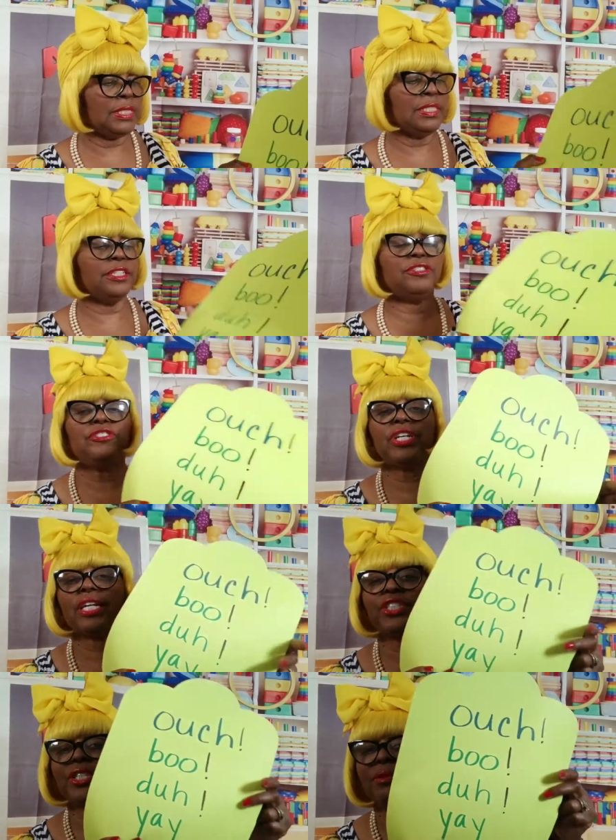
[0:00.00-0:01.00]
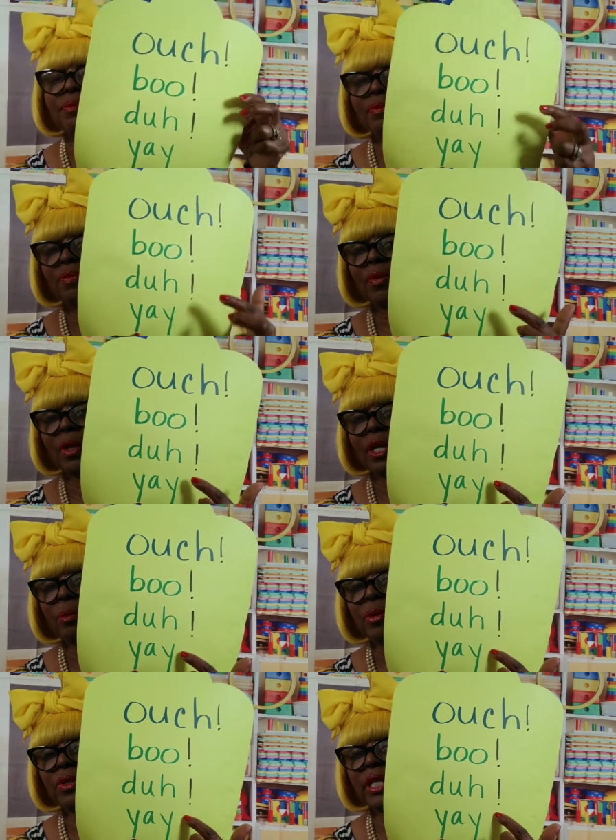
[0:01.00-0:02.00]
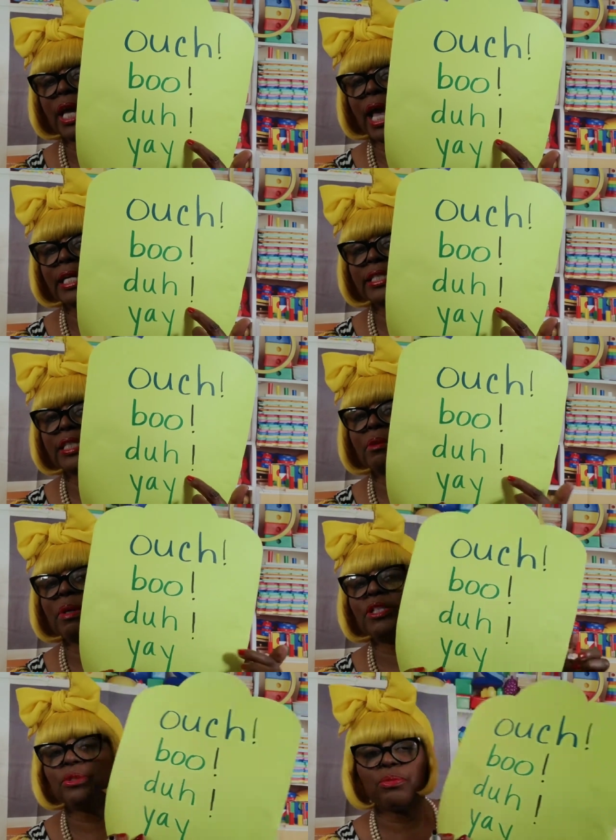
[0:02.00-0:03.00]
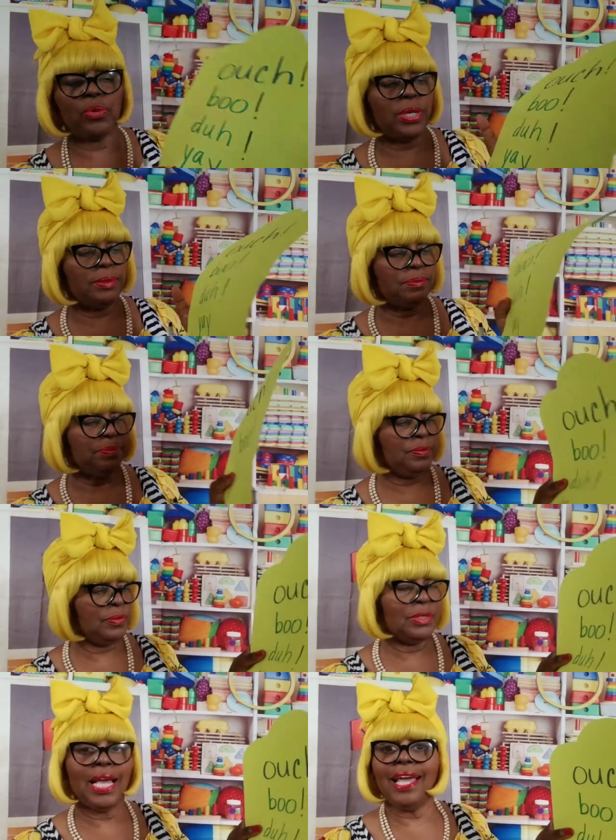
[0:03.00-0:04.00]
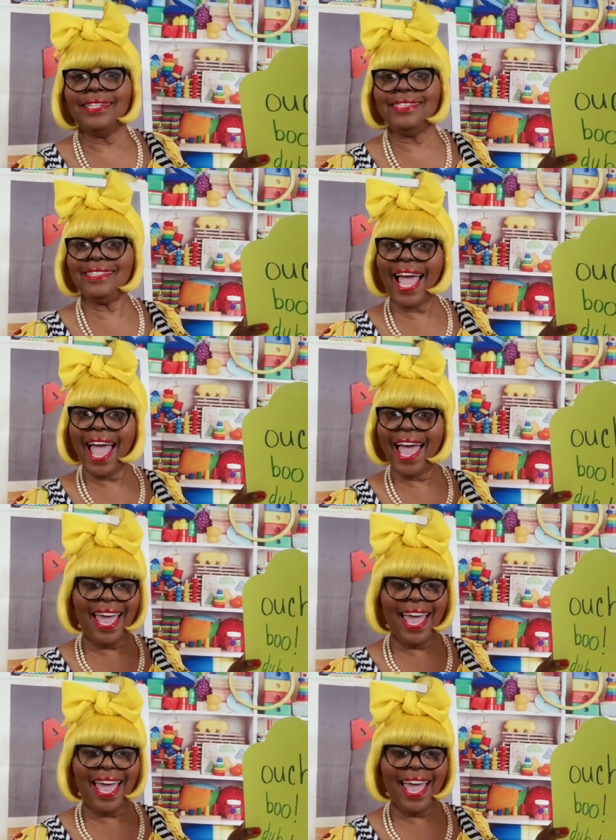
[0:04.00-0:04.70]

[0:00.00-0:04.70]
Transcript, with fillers: It's an interjection. Put the exclamation point. Yay!